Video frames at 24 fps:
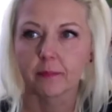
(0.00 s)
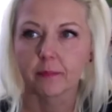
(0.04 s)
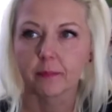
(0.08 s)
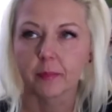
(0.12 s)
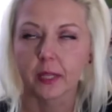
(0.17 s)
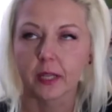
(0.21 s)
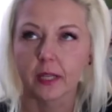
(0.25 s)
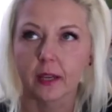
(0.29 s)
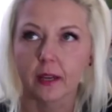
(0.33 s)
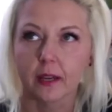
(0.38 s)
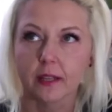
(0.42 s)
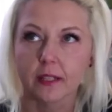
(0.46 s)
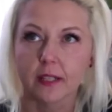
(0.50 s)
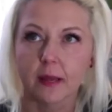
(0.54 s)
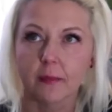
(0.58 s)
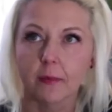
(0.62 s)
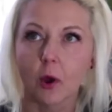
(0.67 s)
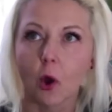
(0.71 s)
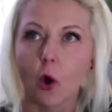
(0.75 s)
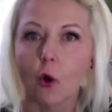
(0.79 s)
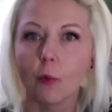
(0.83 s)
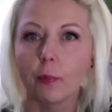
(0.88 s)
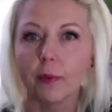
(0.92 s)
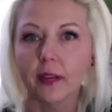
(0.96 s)
because I'm
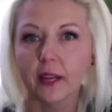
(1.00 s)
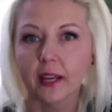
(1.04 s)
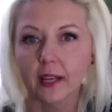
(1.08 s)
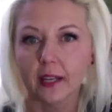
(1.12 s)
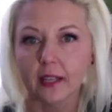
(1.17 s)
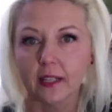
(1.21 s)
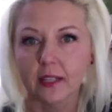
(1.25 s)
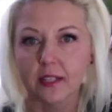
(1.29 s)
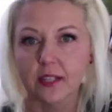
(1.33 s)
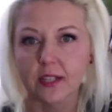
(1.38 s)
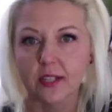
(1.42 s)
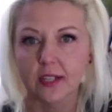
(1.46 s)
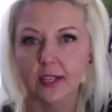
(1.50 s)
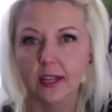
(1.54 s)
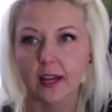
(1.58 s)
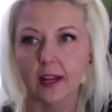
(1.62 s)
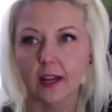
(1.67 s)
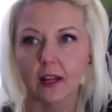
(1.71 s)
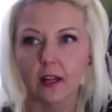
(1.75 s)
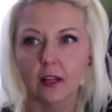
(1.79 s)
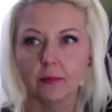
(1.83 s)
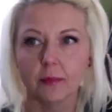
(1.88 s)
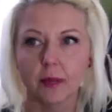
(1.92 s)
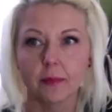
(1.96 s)
hoping I can
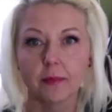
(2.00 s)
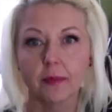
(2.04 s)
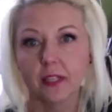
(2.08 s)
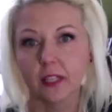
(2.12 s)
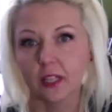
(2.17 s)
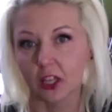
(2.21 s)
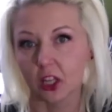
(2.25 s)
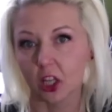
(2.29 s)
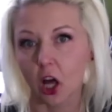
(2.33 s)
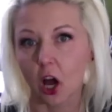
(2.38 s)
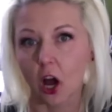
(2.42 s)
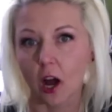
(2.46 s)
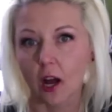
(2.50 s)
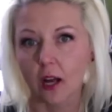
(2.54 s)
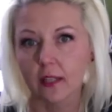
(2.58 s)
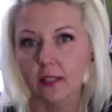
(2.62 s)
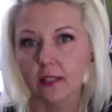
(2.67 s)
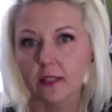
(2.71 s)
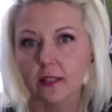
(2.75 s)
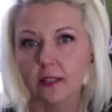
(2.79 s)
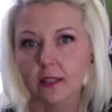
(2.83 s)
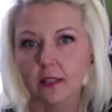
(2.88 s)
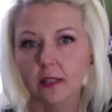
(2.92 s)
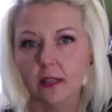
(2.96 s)
sell maybe
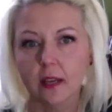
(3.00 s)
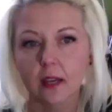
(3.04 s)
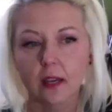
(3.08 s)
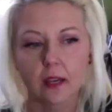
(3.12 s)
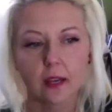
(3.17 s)
lots,